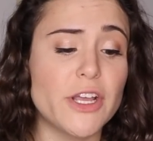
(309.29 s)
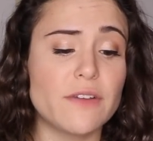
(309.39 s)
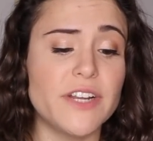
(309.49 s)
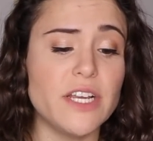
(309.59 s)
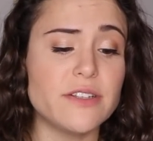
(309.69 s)
but
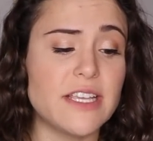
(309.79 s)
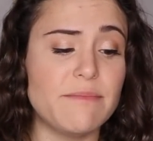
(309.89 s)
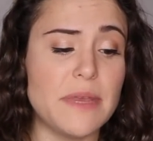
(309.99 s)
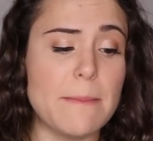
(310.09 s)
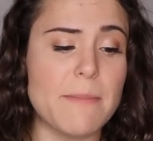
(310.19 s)
your videos
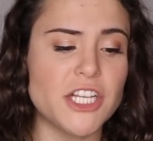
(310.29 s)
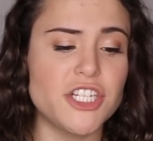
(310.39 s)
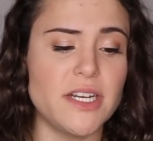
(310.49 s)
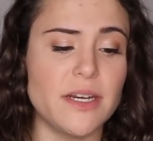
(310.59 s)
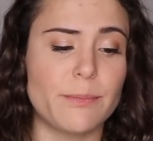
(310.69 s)
give me a
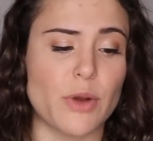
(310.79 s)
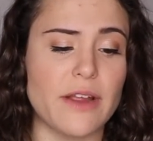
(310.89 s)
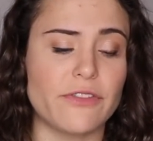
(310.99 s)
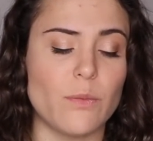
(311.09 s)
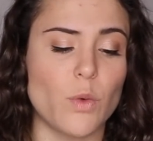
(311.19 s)
much needed
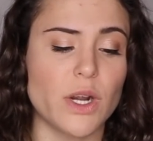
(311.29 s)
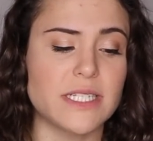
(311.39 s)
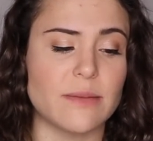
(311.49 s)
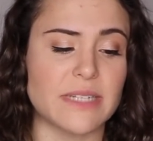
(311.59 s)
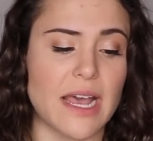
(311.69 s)
break from work
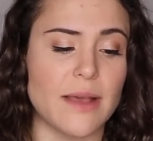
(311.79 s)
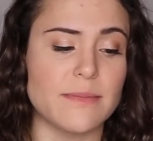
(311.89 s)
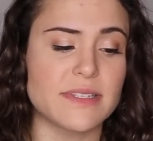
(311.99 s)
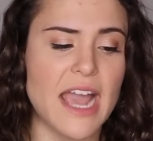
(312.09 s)
sometimes.